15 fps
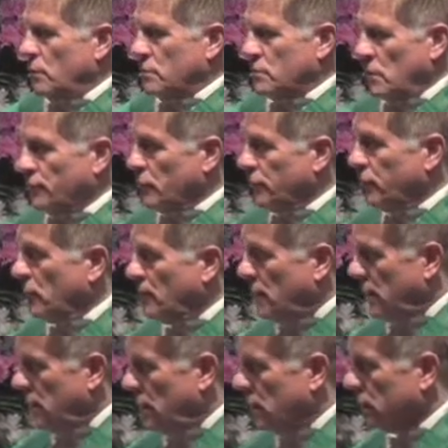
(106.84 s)
suffered from
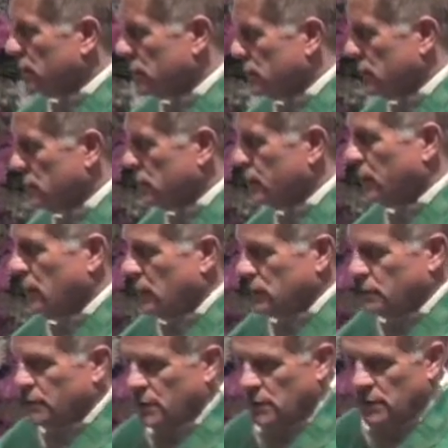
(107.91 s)
many illnesses, but
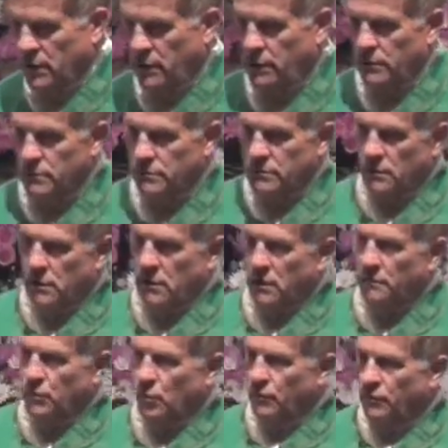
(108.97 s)
ultimately
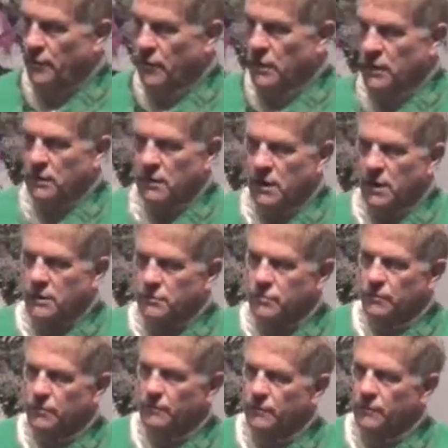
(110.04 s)
succumbed to ovarian
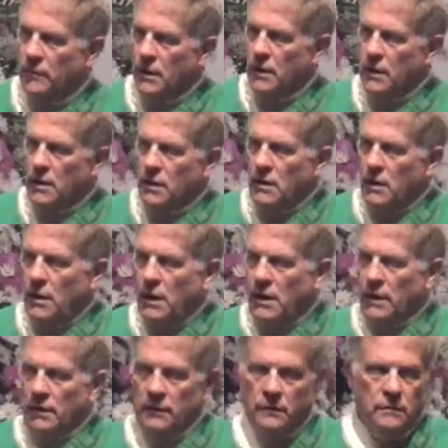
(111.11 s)
cancer.
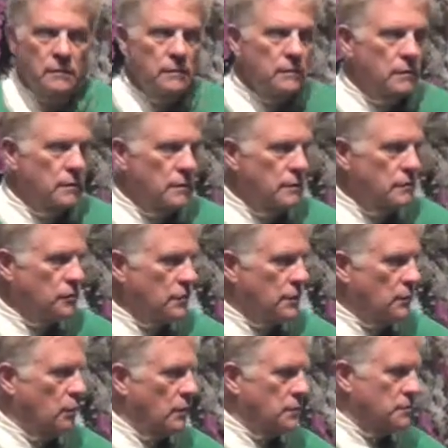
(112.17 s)
And
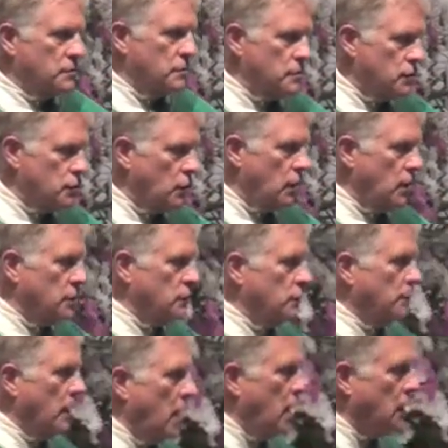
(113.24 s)
she was discharged
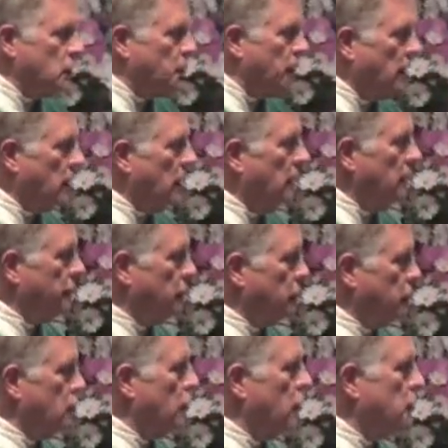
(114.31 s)
from the hospital
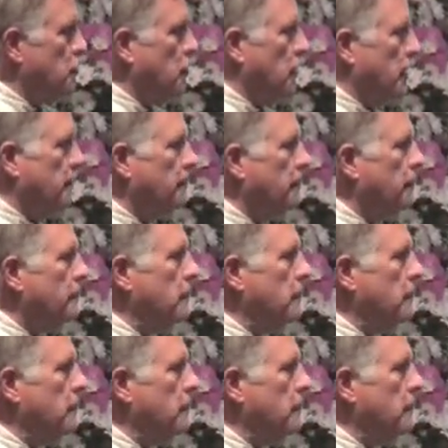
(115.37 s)
after surgery,